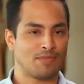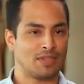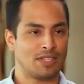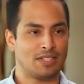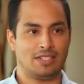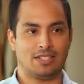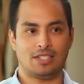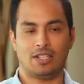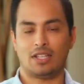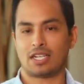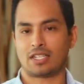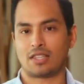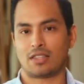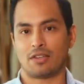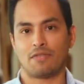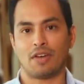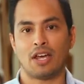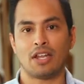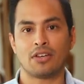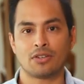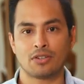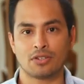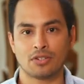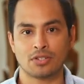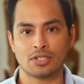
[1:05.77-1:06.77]
select the
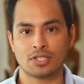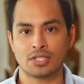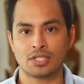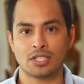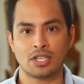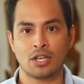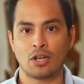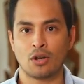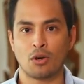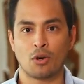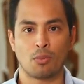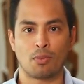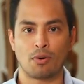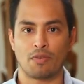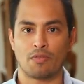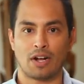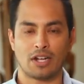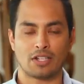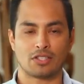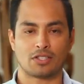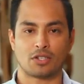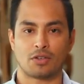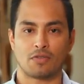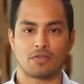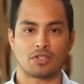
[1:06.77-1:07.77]
vendors who
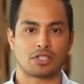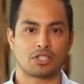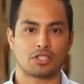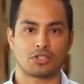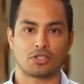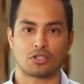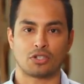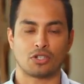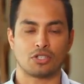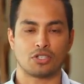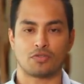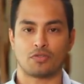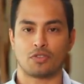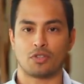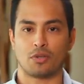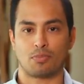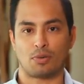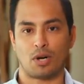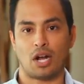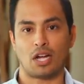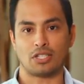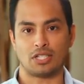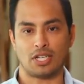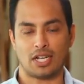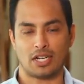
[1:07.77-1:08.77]
provide services or goods for the
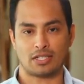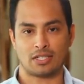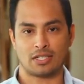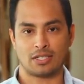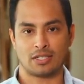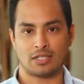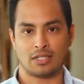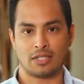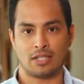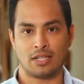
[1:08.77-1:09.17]
project.